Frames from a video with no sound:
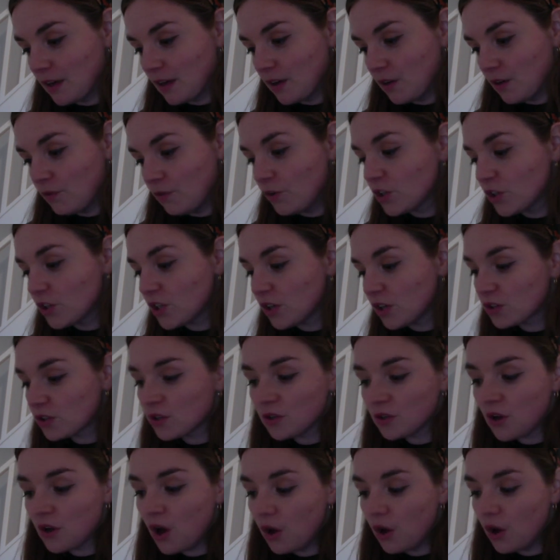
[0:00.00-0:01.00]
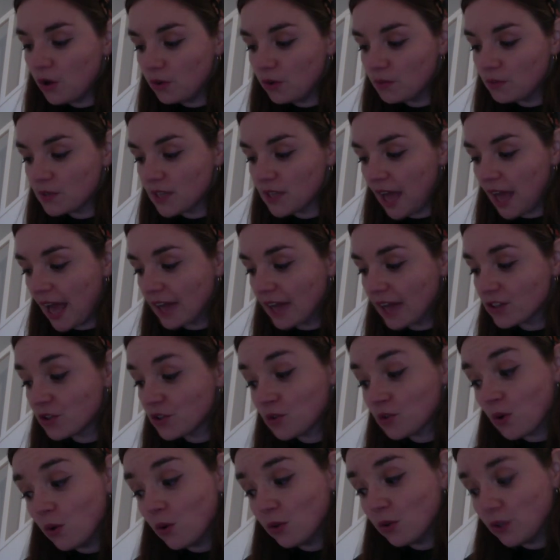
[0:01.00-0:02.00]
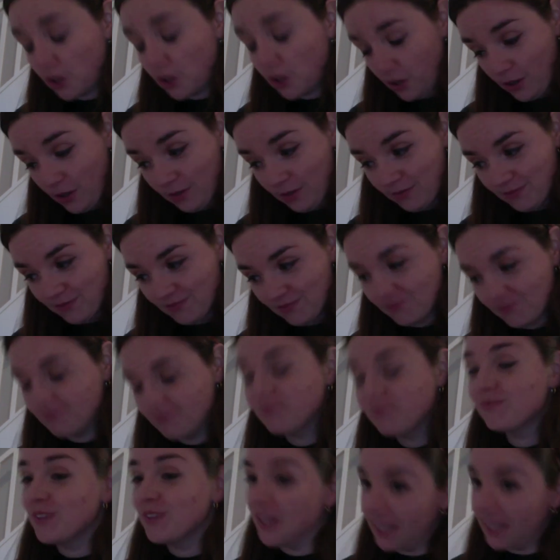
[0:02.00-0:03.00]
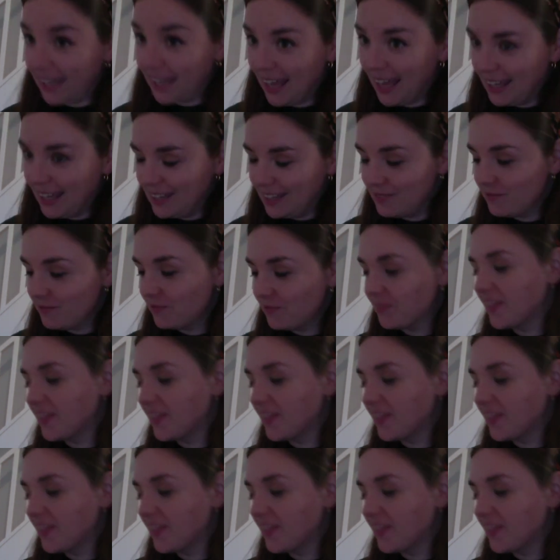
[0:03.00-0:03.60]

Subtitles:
For Dr. Holmes had told her, again,